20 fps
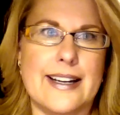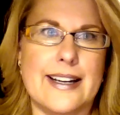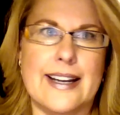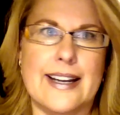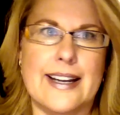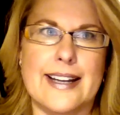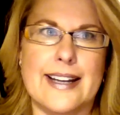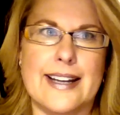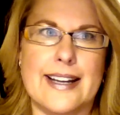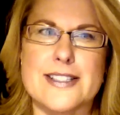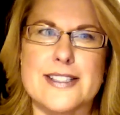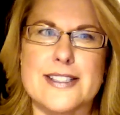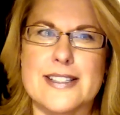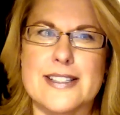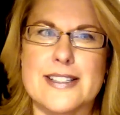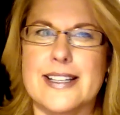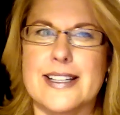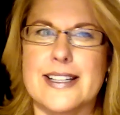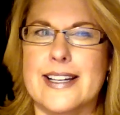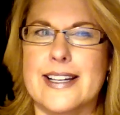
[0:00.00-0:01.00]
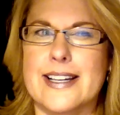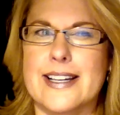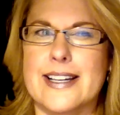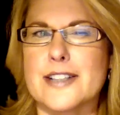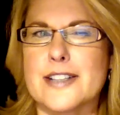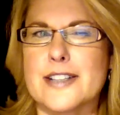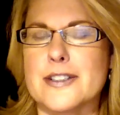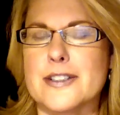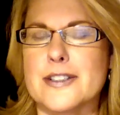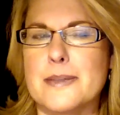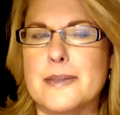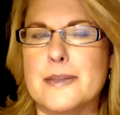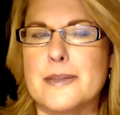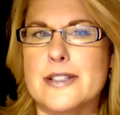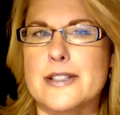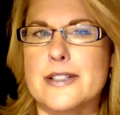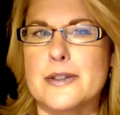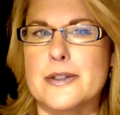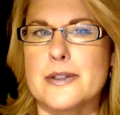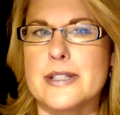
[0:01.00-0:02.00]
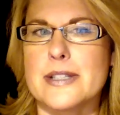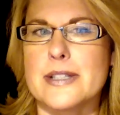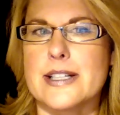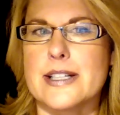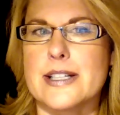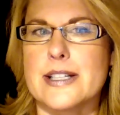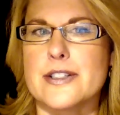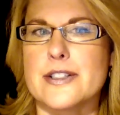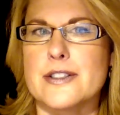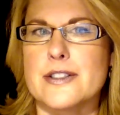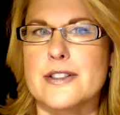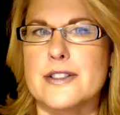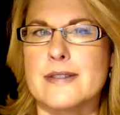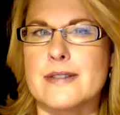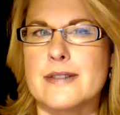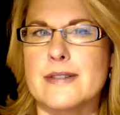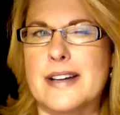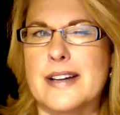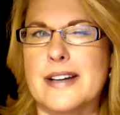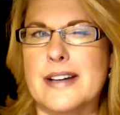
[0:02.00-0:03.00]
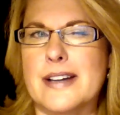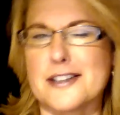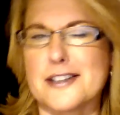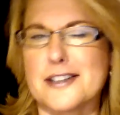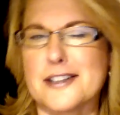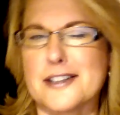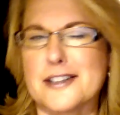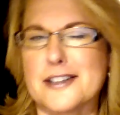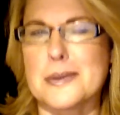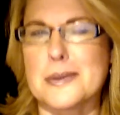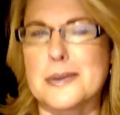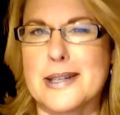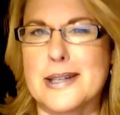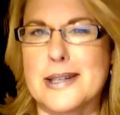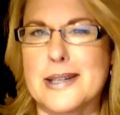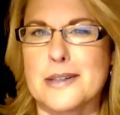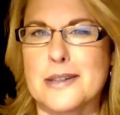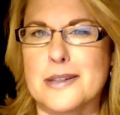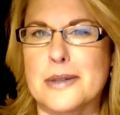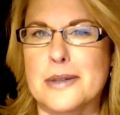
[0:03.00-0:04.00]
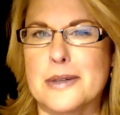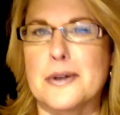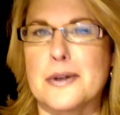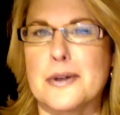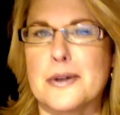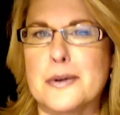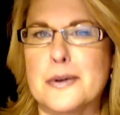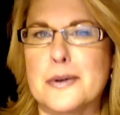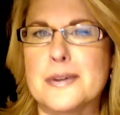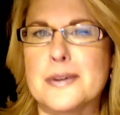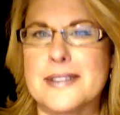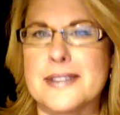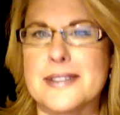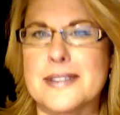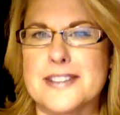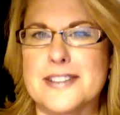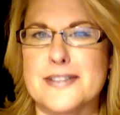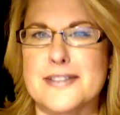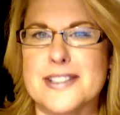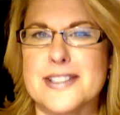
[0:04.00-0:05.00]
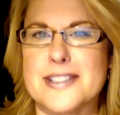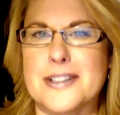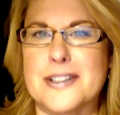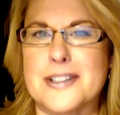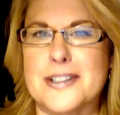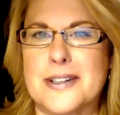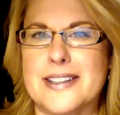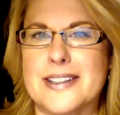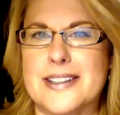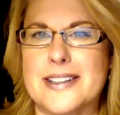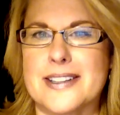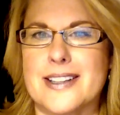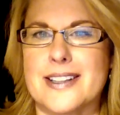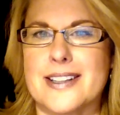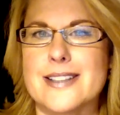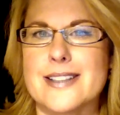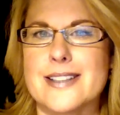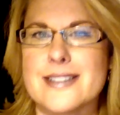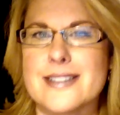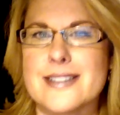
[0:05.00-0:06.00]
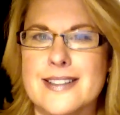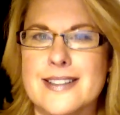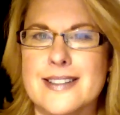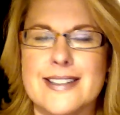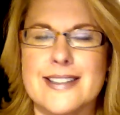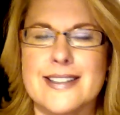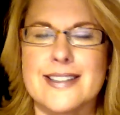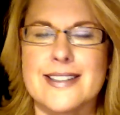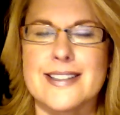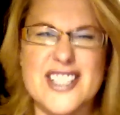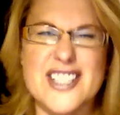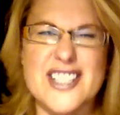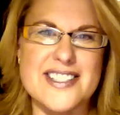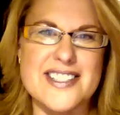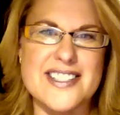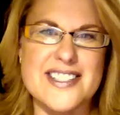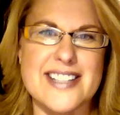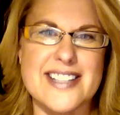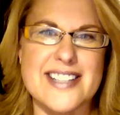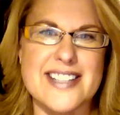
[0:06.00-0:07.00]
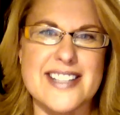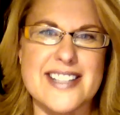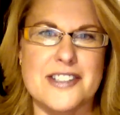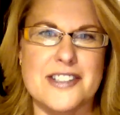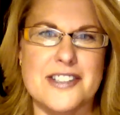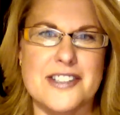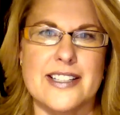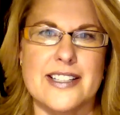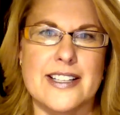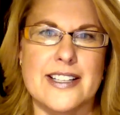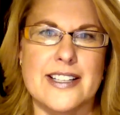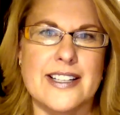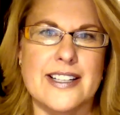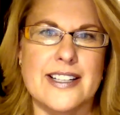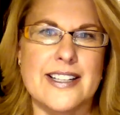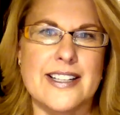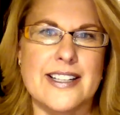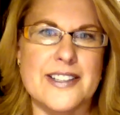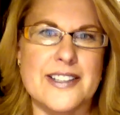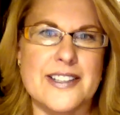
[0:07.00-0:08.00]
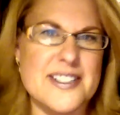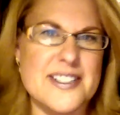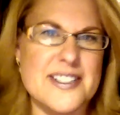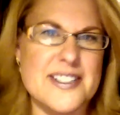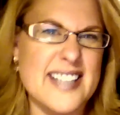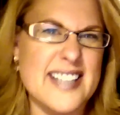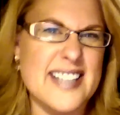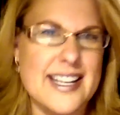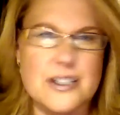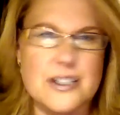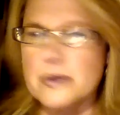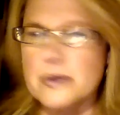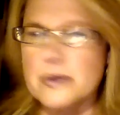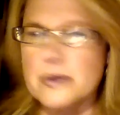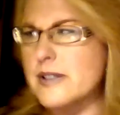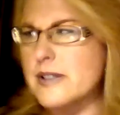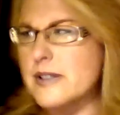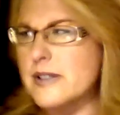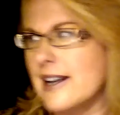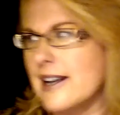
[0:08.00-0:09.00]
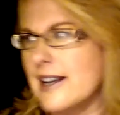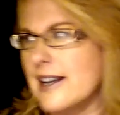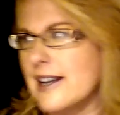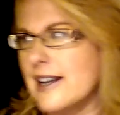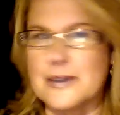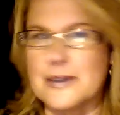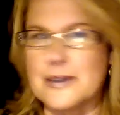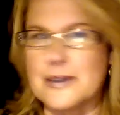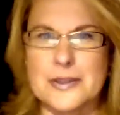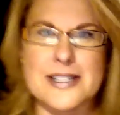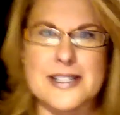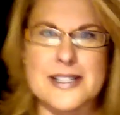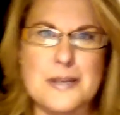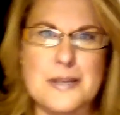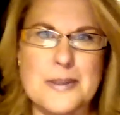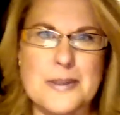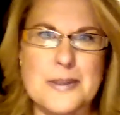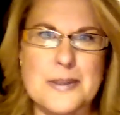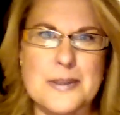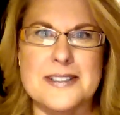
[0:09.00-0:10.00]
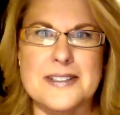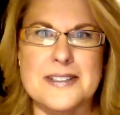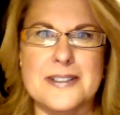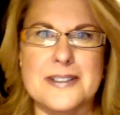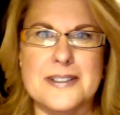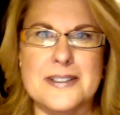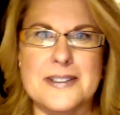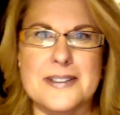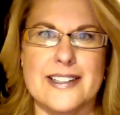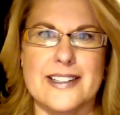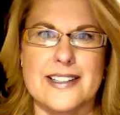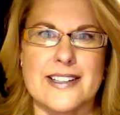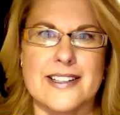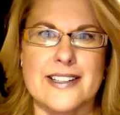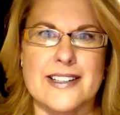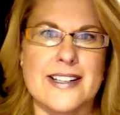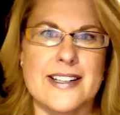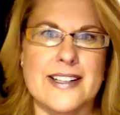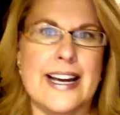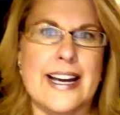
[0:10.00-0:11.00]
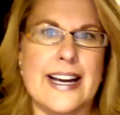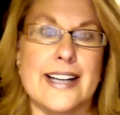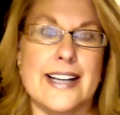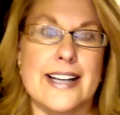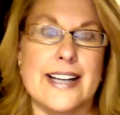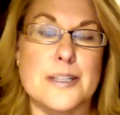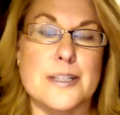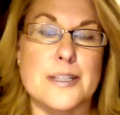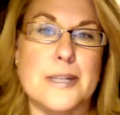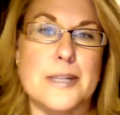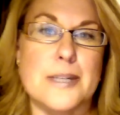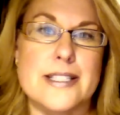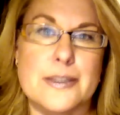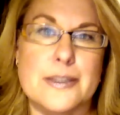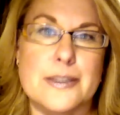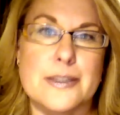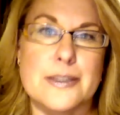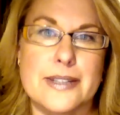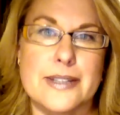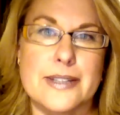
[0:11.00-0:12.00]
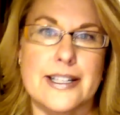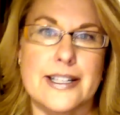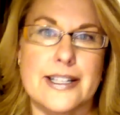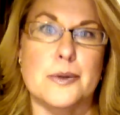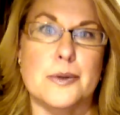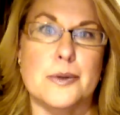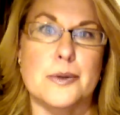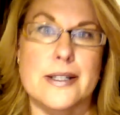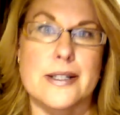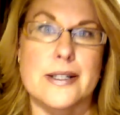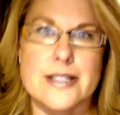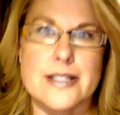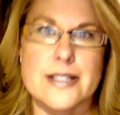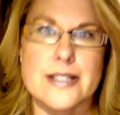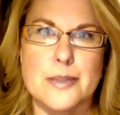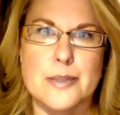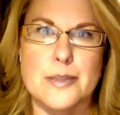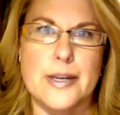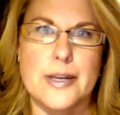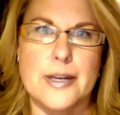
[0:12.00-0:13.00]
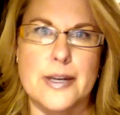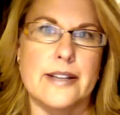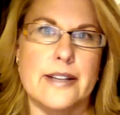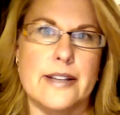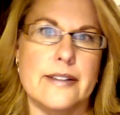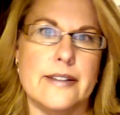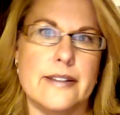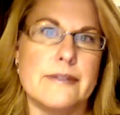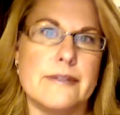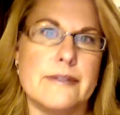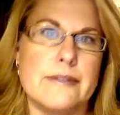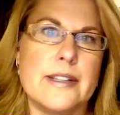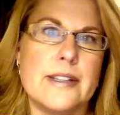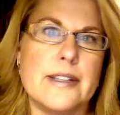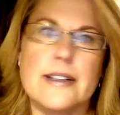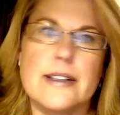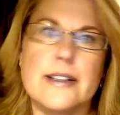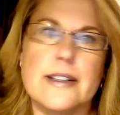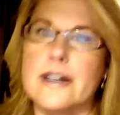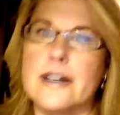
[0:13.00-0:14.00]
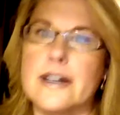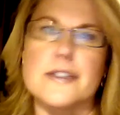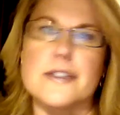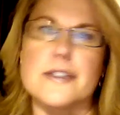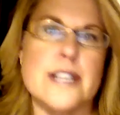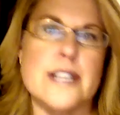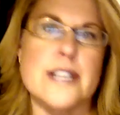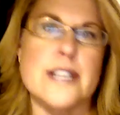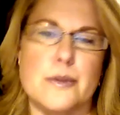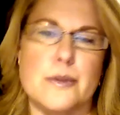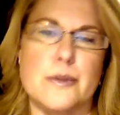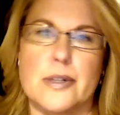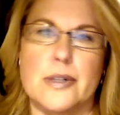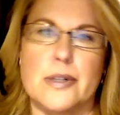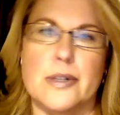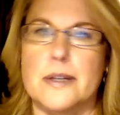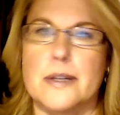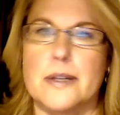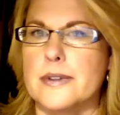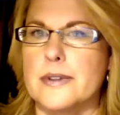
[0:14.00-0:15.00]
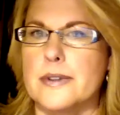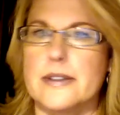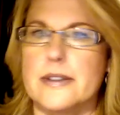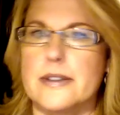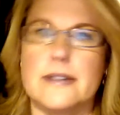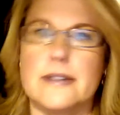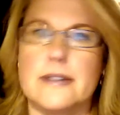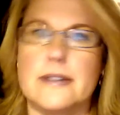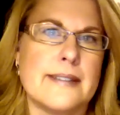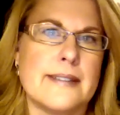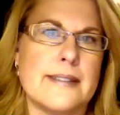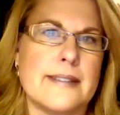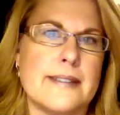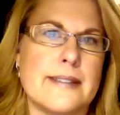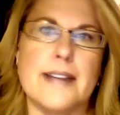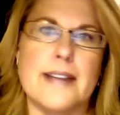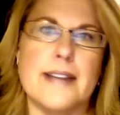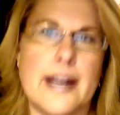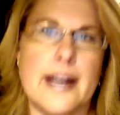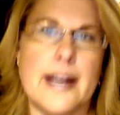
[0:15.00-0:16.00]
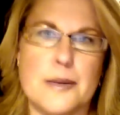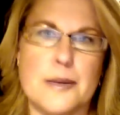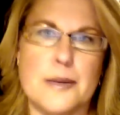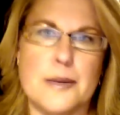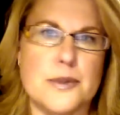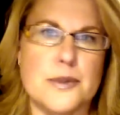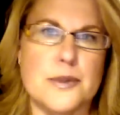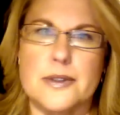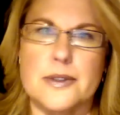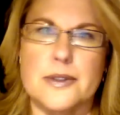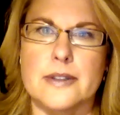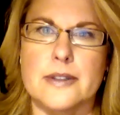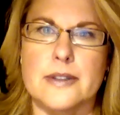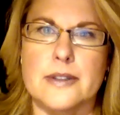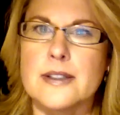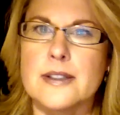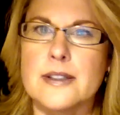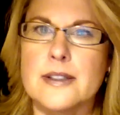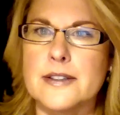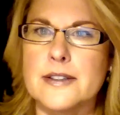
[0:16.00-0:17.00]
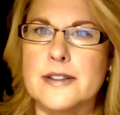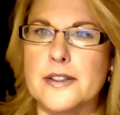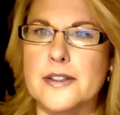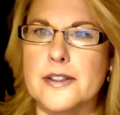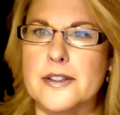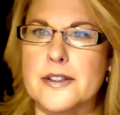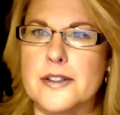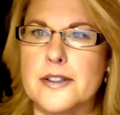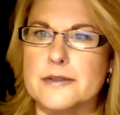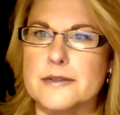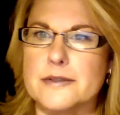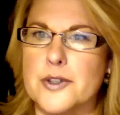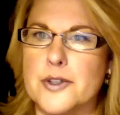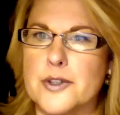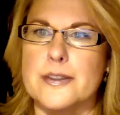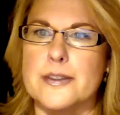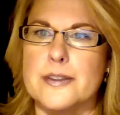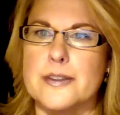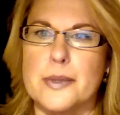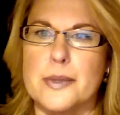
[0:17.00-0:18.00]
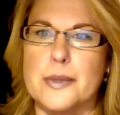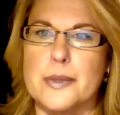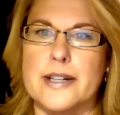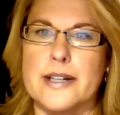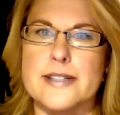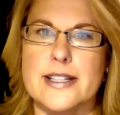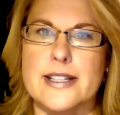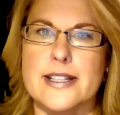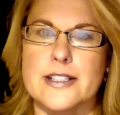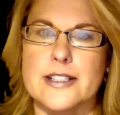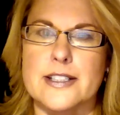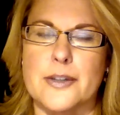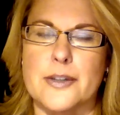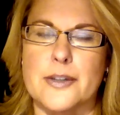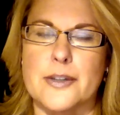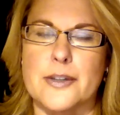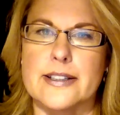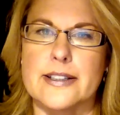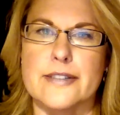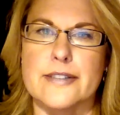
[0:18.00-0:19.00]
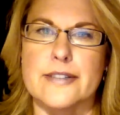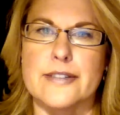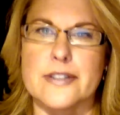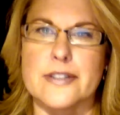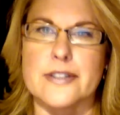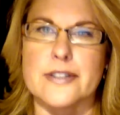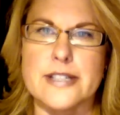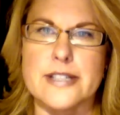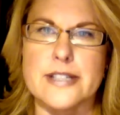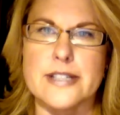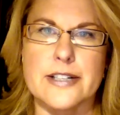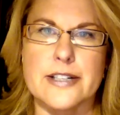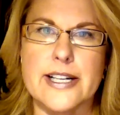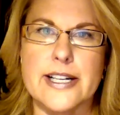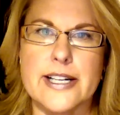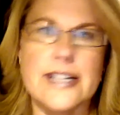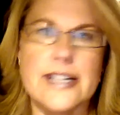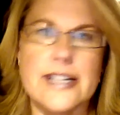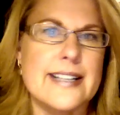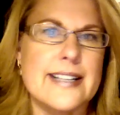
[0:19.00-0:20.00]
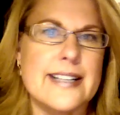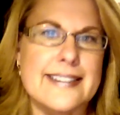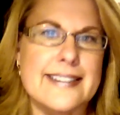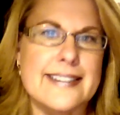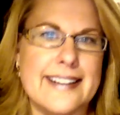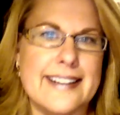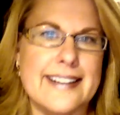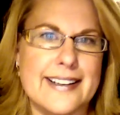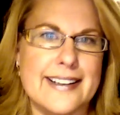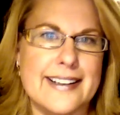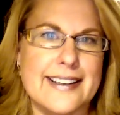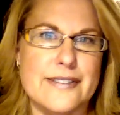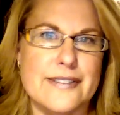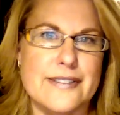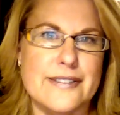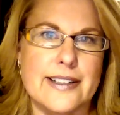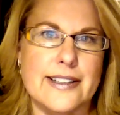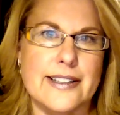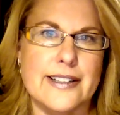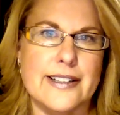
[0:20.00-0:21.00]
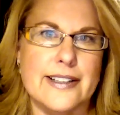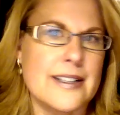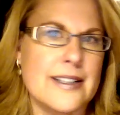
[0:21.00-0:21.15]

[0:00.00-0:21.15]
And it actually makes you teach, I think, a little bit better when you know there's a visitor in the class. It changes the energy. There's a guest. Who's that? What's that person doing here? And especially when the guest will participate in the conversation prompt or the games, or trying to pronounce things correctly for Siri, that kind of thing.